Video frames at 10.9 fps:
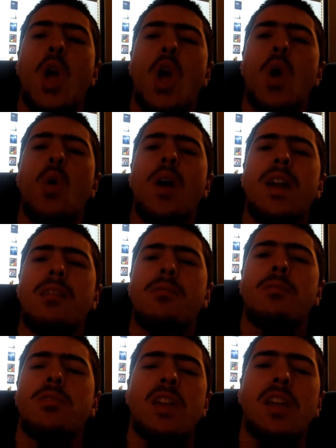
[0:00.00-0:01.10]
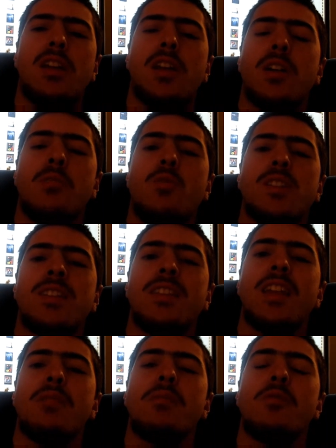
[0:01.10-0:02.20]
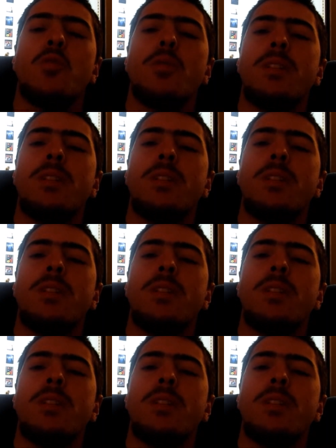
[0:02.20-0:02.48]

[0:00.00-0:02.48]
who I think wasn't there before,